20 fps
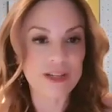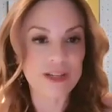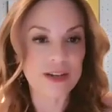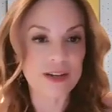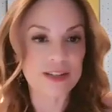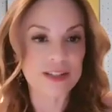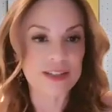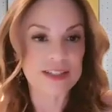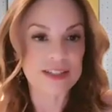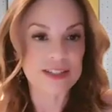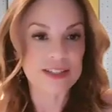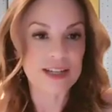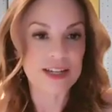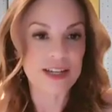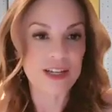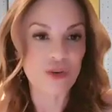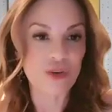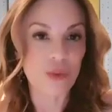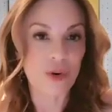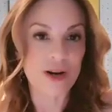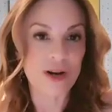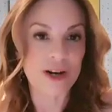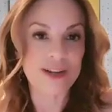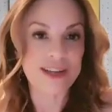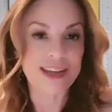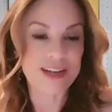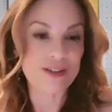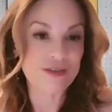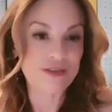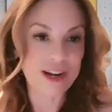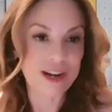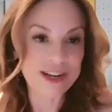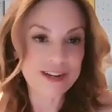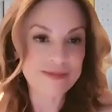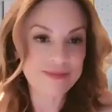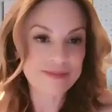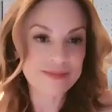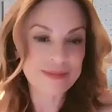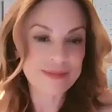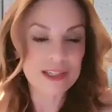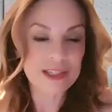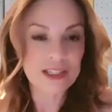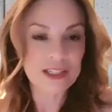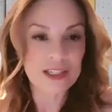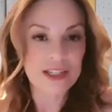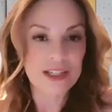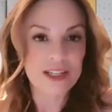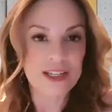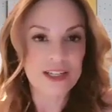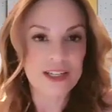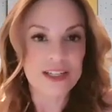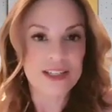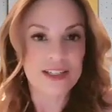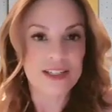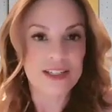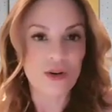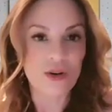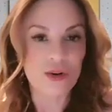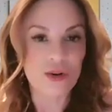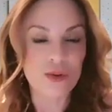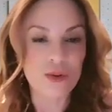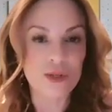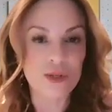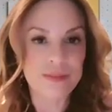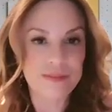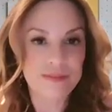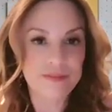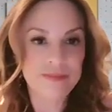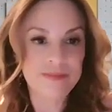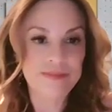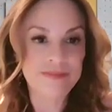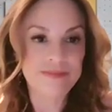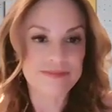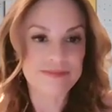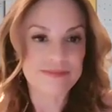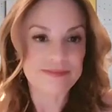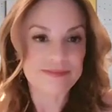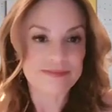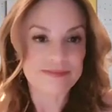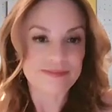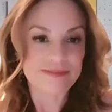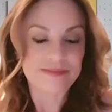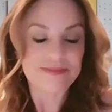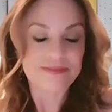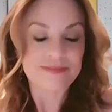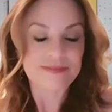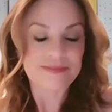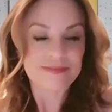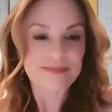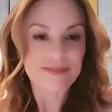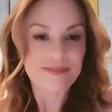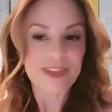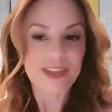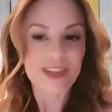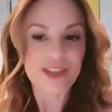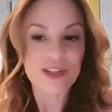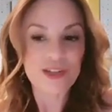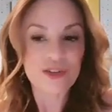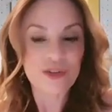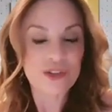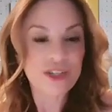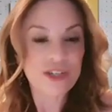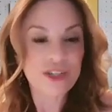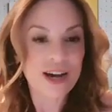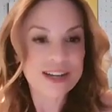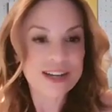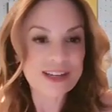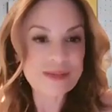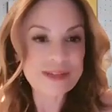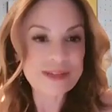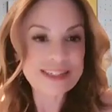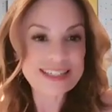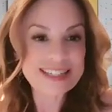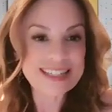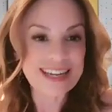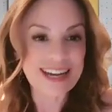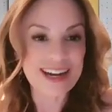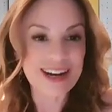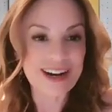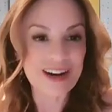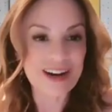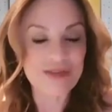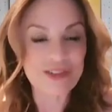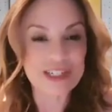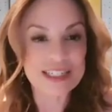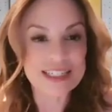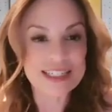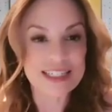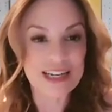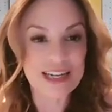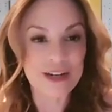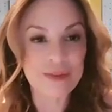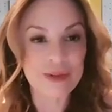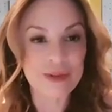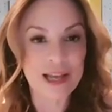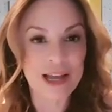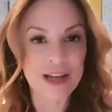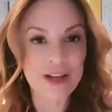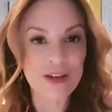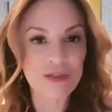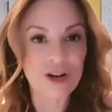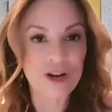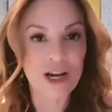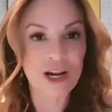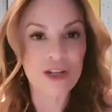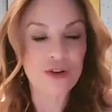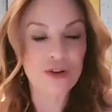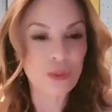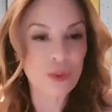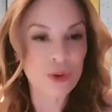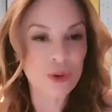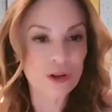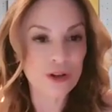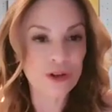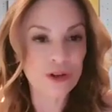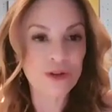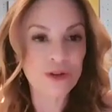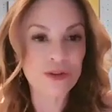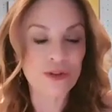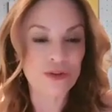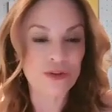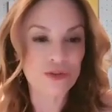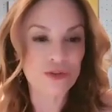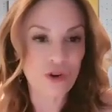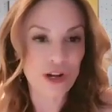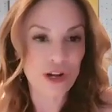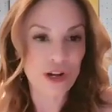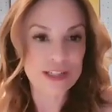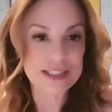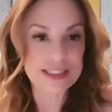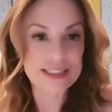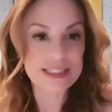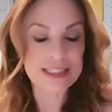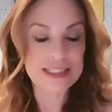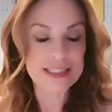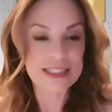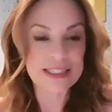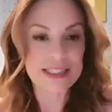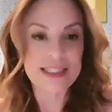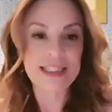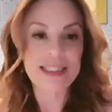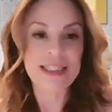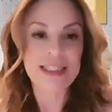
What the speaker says: because you want to get it right. So these are the documents of an estate plan. You've got your will, your trust,